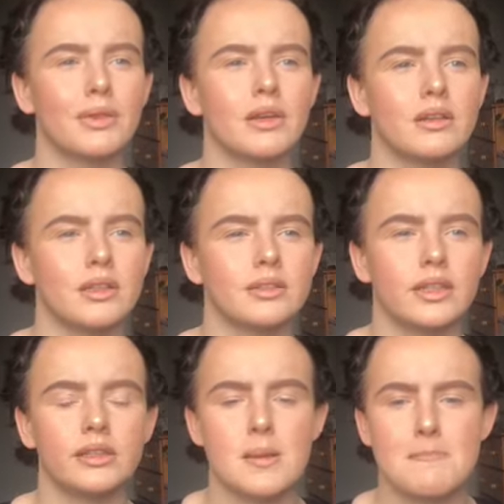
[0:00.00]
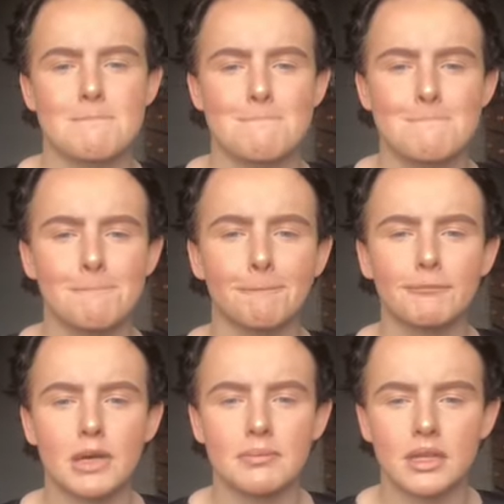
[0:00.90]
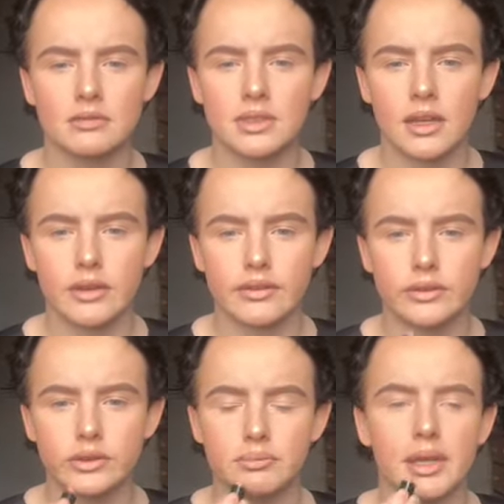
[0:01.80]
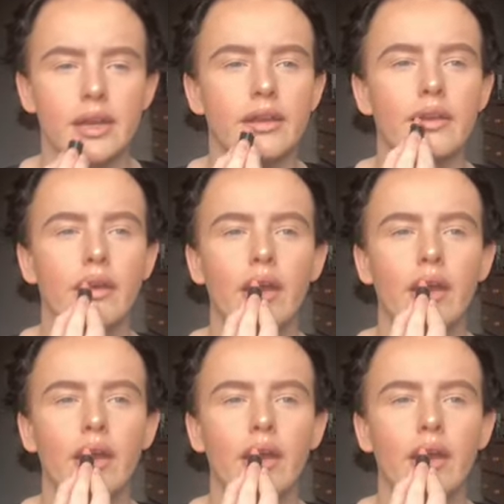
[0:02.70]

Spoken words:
and then so rub my lips together and it'll just blend.